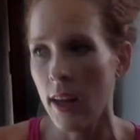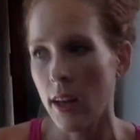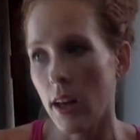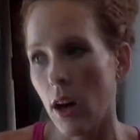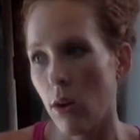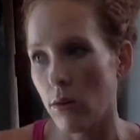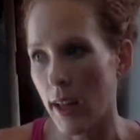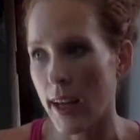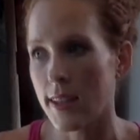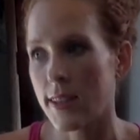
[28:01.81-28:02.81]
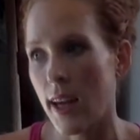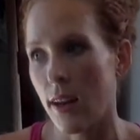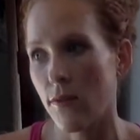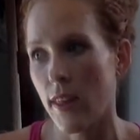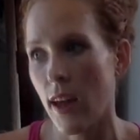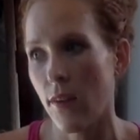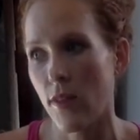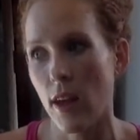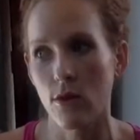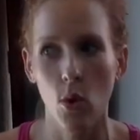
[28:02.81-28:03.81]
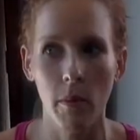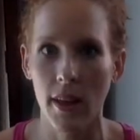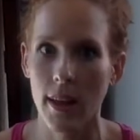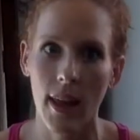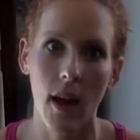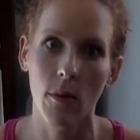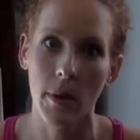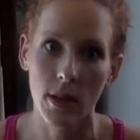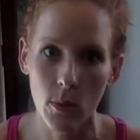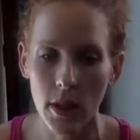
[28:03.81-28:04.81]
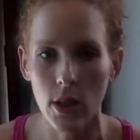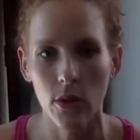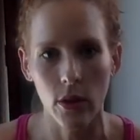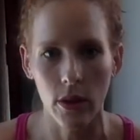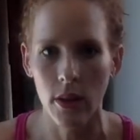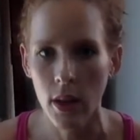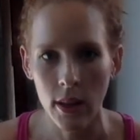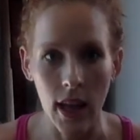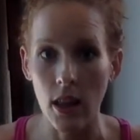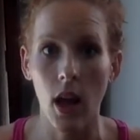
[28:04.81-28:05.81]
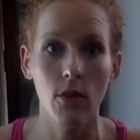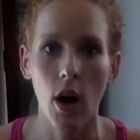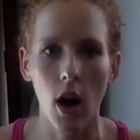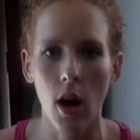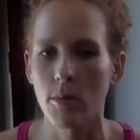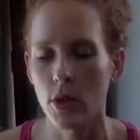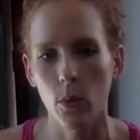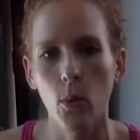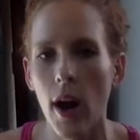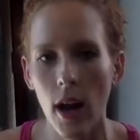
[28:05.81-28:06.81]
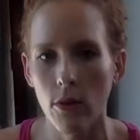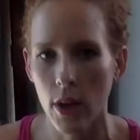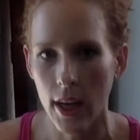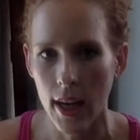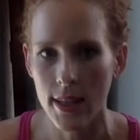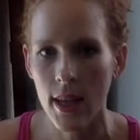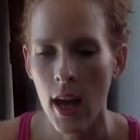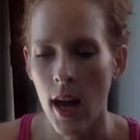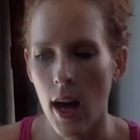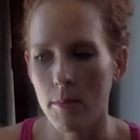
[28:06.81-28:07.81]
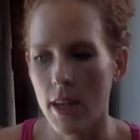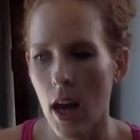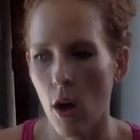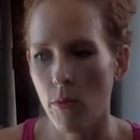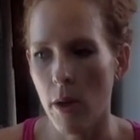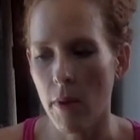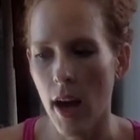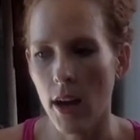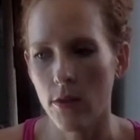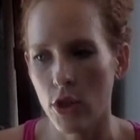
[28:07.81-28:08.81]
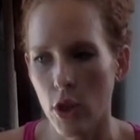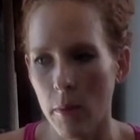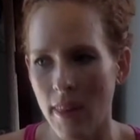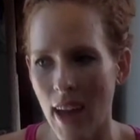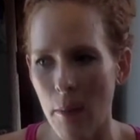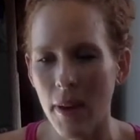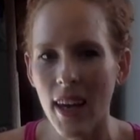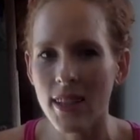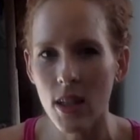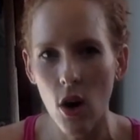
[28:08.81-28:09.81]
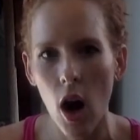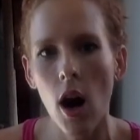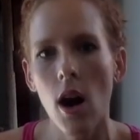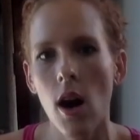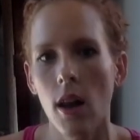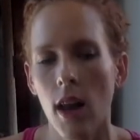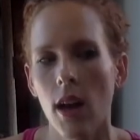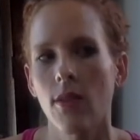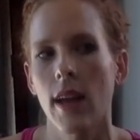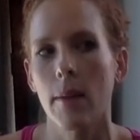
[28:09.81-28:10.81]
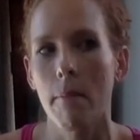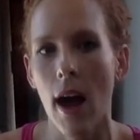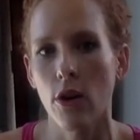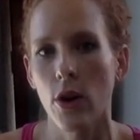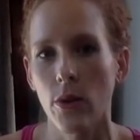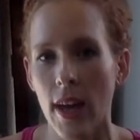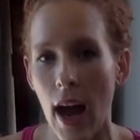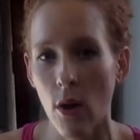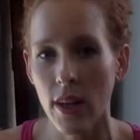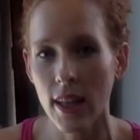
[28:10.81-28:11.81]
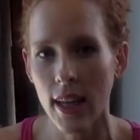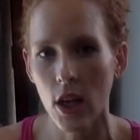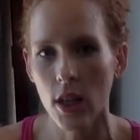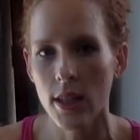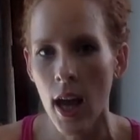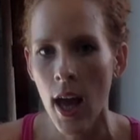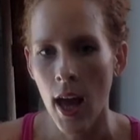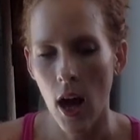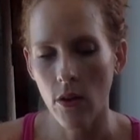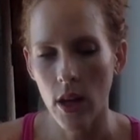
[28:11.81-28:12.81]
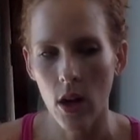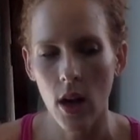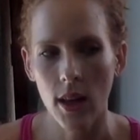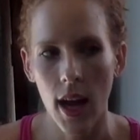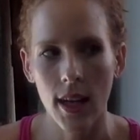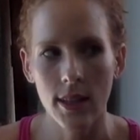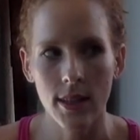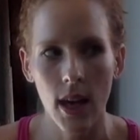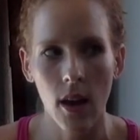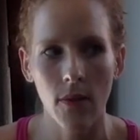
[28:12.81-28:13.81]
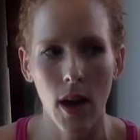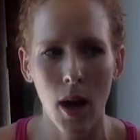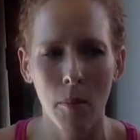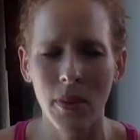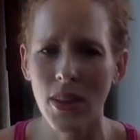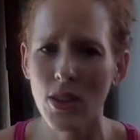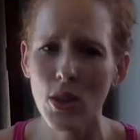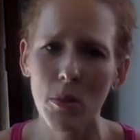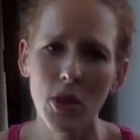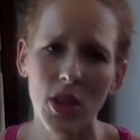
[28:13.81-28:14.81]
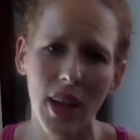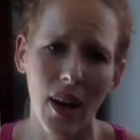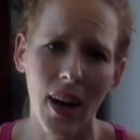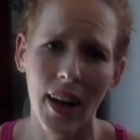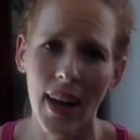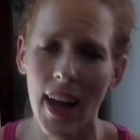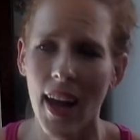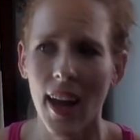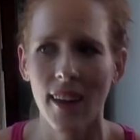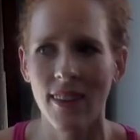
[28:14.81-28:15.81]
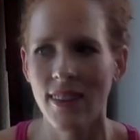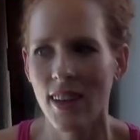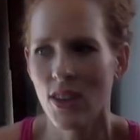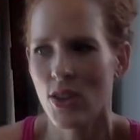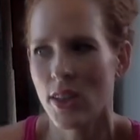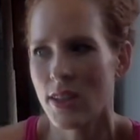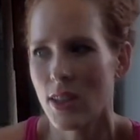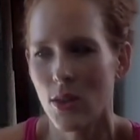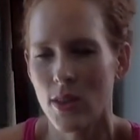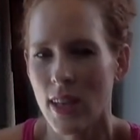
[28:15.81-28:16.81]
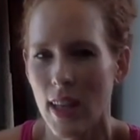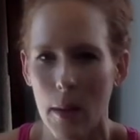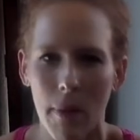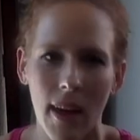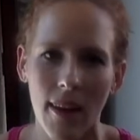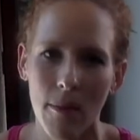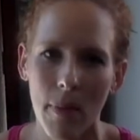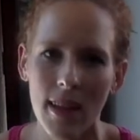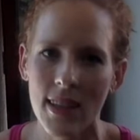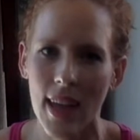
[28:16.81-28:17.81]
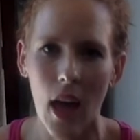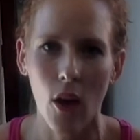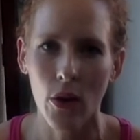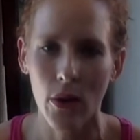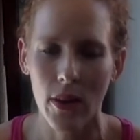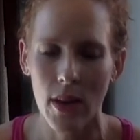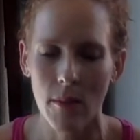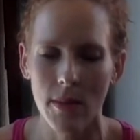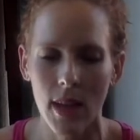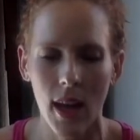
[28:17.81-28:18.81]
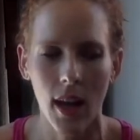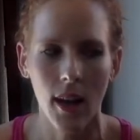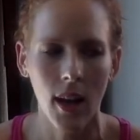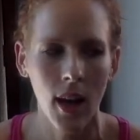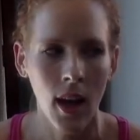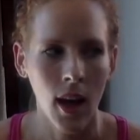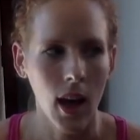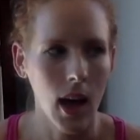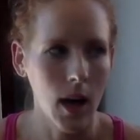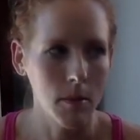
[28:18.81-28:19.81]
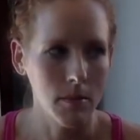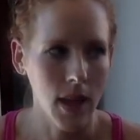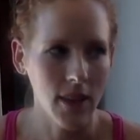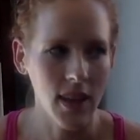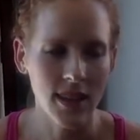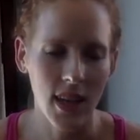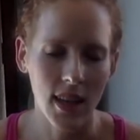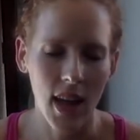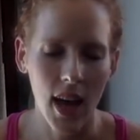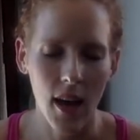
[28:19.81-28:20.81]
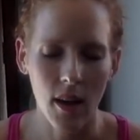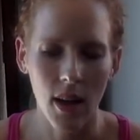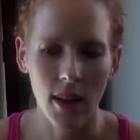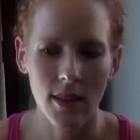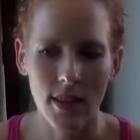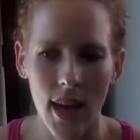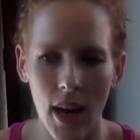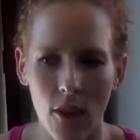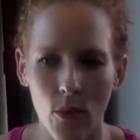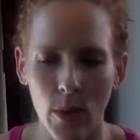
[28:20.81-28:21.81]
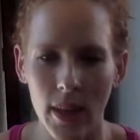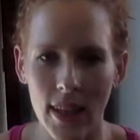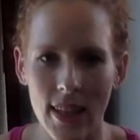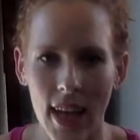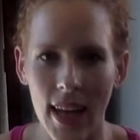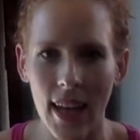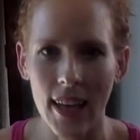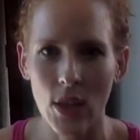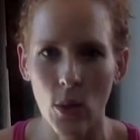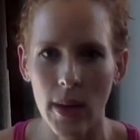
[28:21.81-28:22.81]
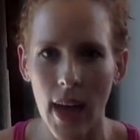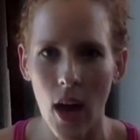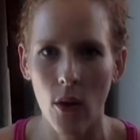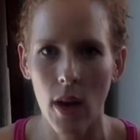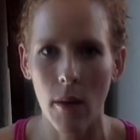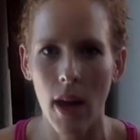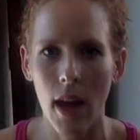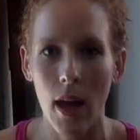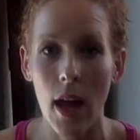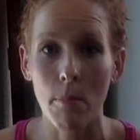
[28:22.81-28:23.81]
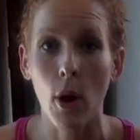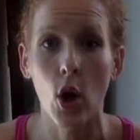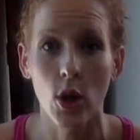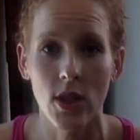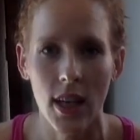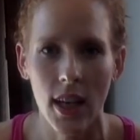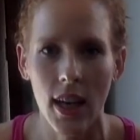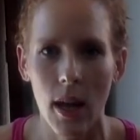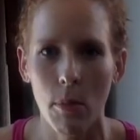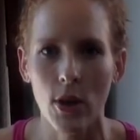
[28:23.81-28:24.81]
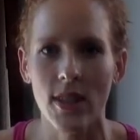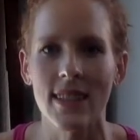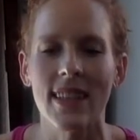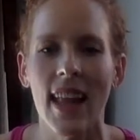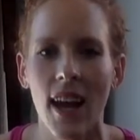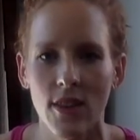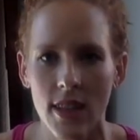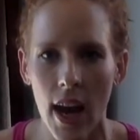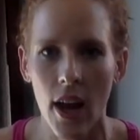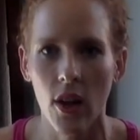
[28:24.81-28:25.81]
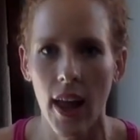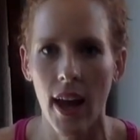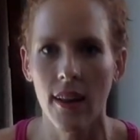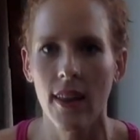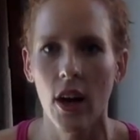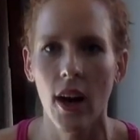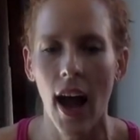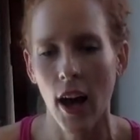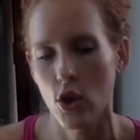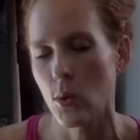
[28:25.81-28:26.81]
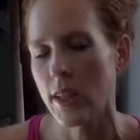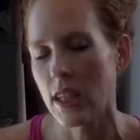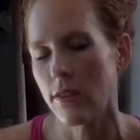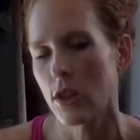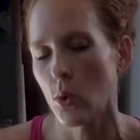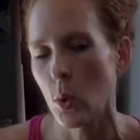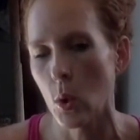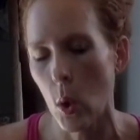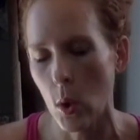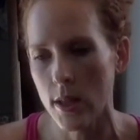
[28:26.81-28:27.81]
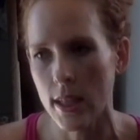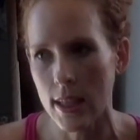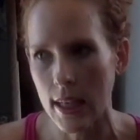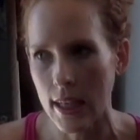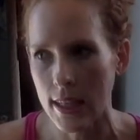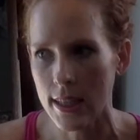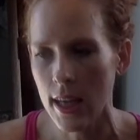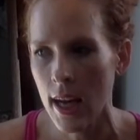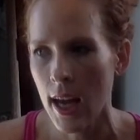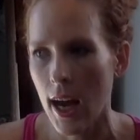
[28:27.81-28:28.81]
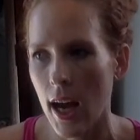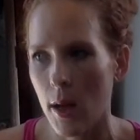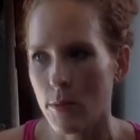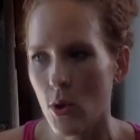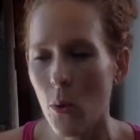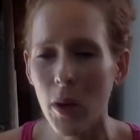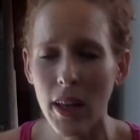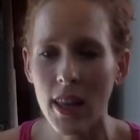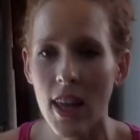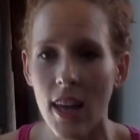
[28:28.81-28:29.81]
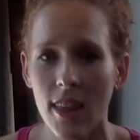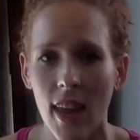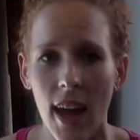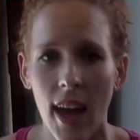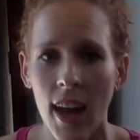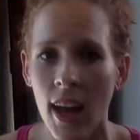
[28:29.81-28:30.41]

you know, like I said, if they told me like they have a big sweet tooth or they love carbs or whatever it is, to help them kind of determine that, because there are a lot of like macro calculators out there online and stuff, but they're super generic and they're just using like basic algorithms and things like that instead of really taking into account a person's lifestyle and their actual individual goals and needs. So I really think that,